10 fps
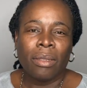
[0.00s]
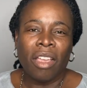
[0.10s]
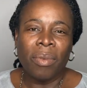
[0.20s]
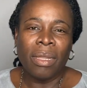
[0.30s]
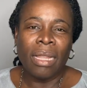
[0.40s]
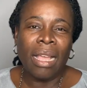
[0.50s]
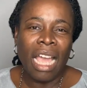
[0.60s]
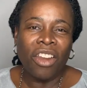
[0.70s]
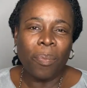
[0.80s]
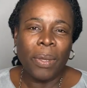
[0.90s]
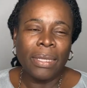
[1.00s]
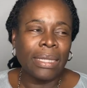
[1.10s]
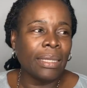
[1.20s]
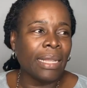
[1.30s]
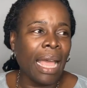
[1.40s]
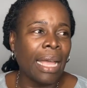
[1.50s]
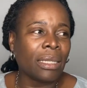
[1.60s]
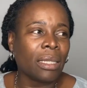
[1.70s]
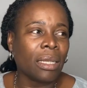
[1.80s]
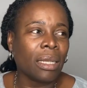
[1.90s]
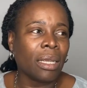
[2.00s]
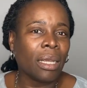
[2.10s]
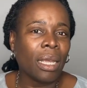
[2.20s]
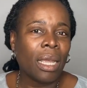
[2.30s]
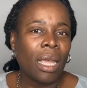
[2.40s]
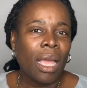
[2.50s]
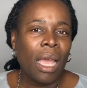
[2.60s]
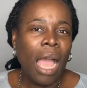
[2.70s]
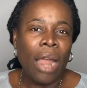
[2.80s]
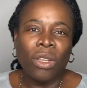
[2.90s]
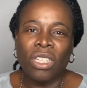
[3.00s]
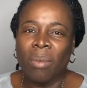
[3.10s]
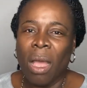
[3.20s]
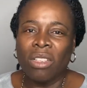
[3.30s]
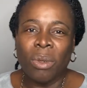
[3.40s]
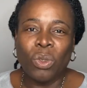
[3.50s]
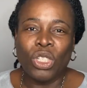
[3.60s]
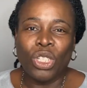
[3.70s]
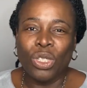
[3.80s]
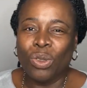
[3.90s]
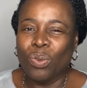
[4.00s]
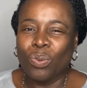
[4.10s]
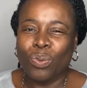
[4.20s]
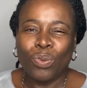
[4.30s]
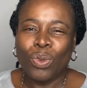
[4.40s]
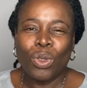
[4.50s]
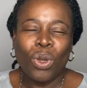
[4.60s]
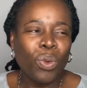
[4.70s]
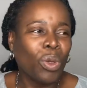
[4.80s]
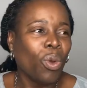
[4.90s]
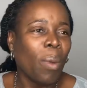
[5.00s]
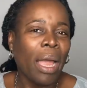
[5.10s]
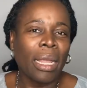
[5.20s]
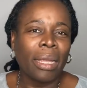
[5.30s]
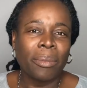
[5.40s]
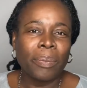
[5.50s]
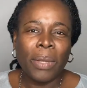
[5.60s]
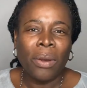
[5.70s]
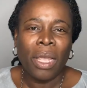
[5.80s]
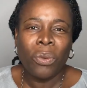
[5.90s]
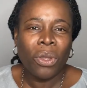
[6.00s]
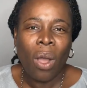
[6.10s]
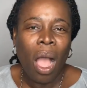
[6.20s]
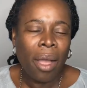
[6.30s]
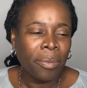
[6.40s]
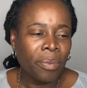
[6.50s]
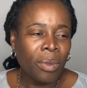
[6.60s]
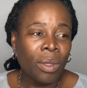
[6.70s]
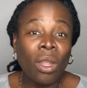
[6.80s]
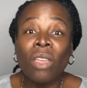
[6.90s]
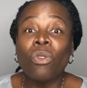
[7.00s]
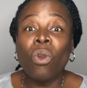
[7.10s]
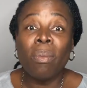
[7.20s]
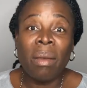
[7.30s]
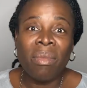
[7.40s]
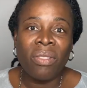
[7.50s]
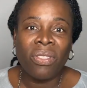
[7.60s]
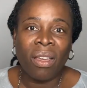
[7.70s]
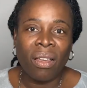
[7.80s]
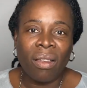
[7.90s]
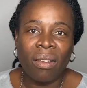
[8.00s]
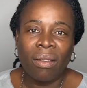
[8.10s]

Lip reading: So I've been that kind of person that I don't share my husband with story with nobody. I don't care who you are. Not even with my mother.